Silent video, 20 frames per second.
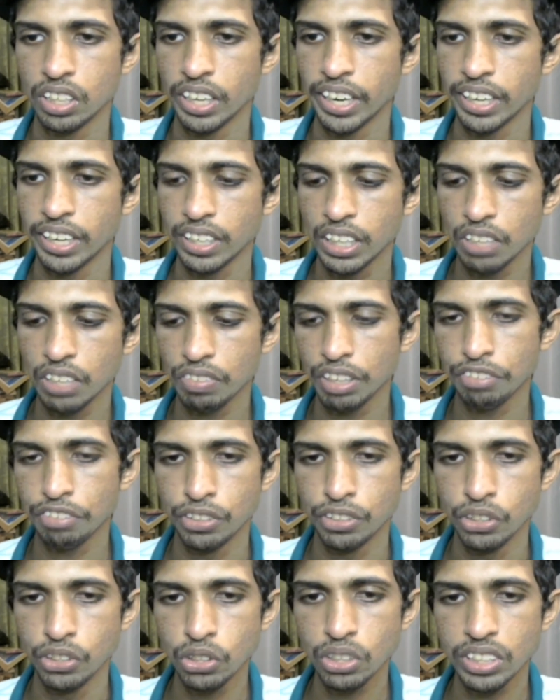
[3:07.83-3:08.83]
And he went
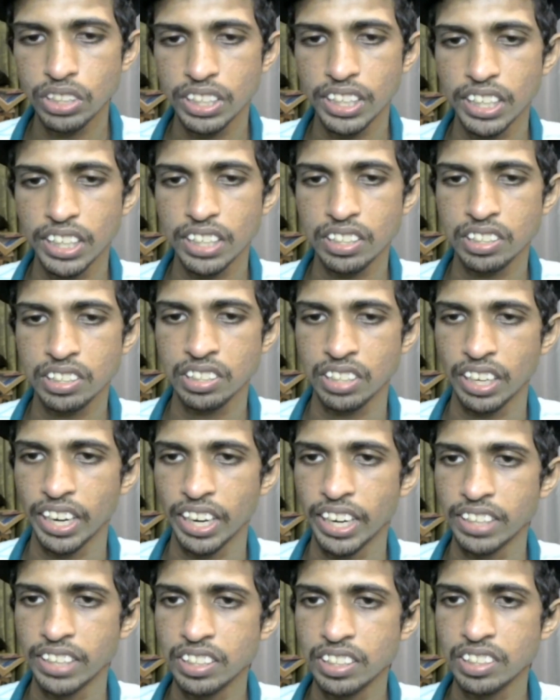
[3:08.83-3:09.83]
for rook takes,
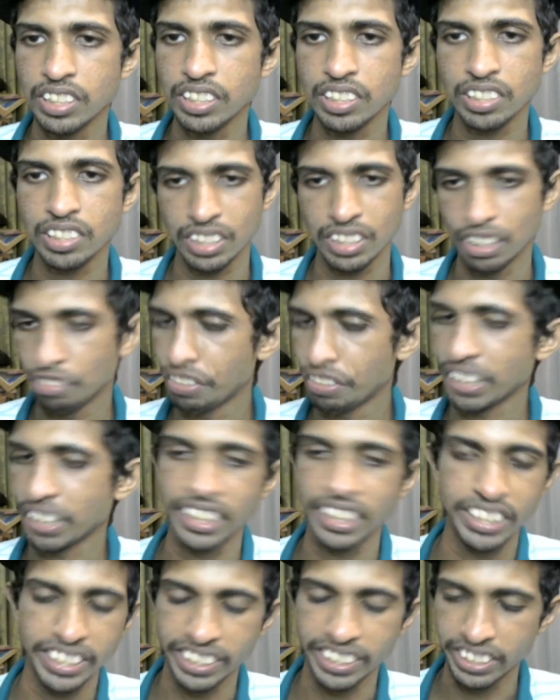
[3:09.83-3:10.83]
and this is in fact
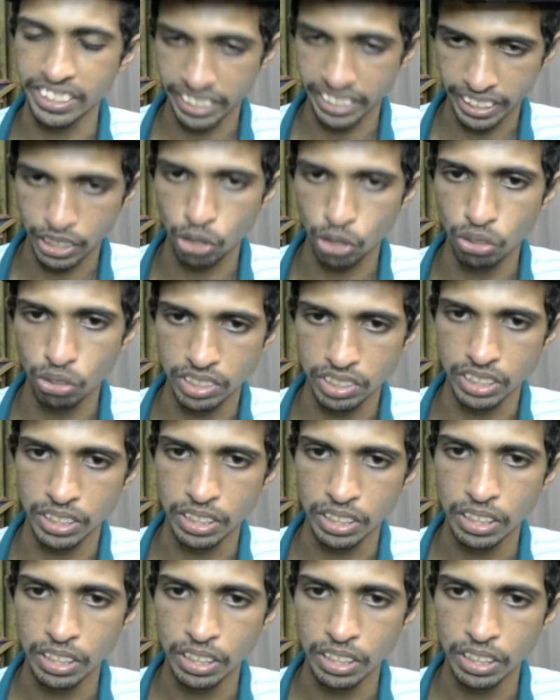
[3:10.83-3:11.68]
an inaccuracy.